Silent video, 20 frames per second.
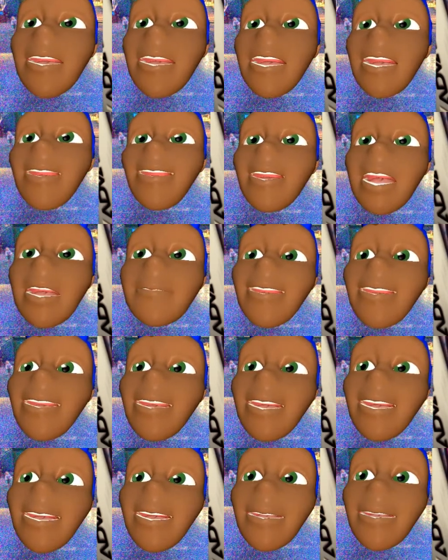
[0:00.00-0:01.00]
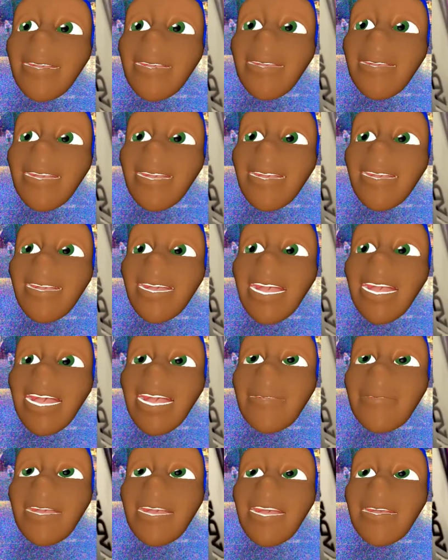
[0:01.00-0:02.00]
So I'm just gonna show you this
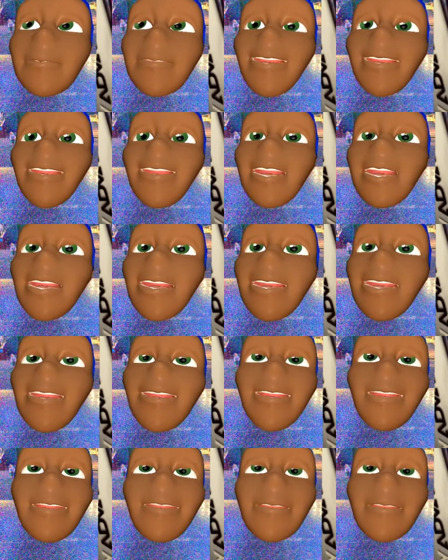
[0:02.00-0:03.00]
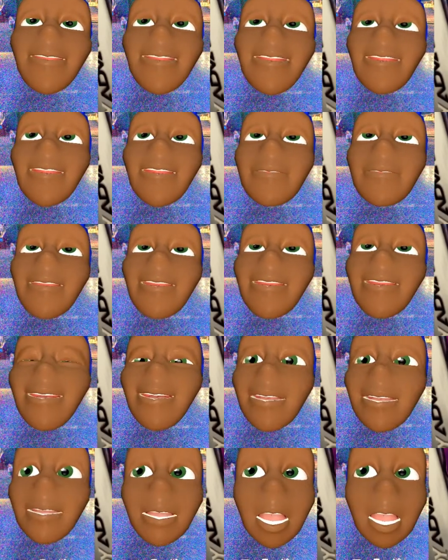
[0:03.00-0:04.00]
anyway. I'm sorry the centering is gonna be
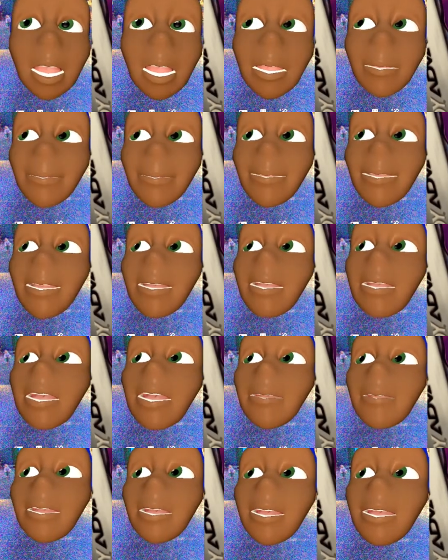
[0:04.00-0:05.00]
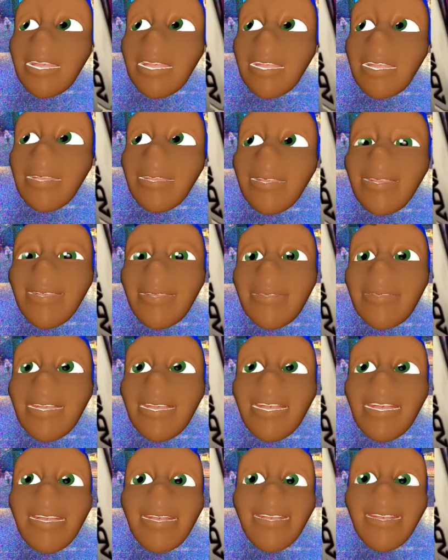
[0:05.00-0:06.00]
so off. We're gonna go to
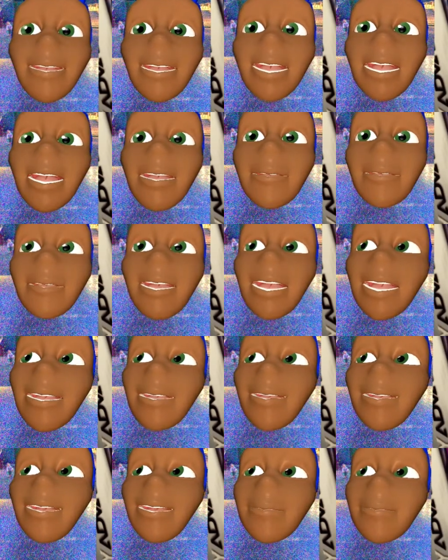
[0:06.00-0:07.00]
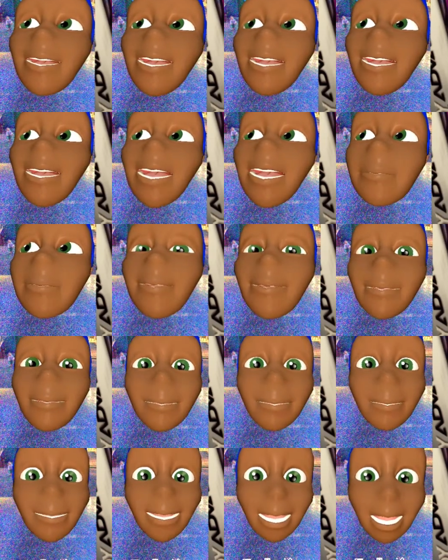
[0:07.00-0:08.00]
build. We're gonna use some cheap
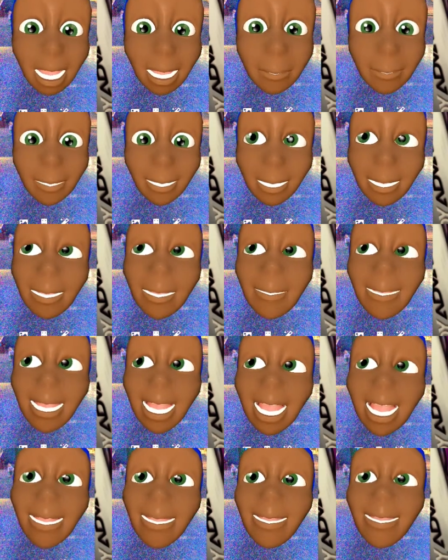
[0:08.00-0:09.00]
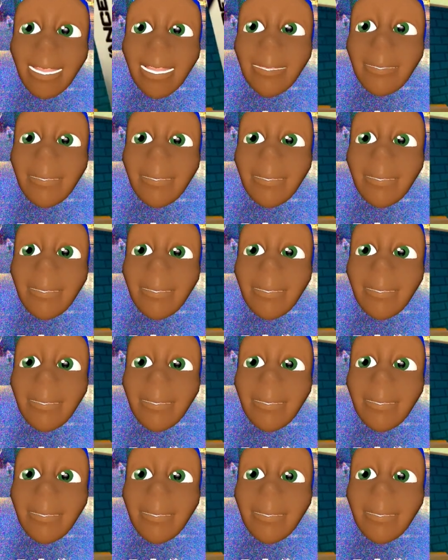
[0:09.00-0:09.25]
windows, actually.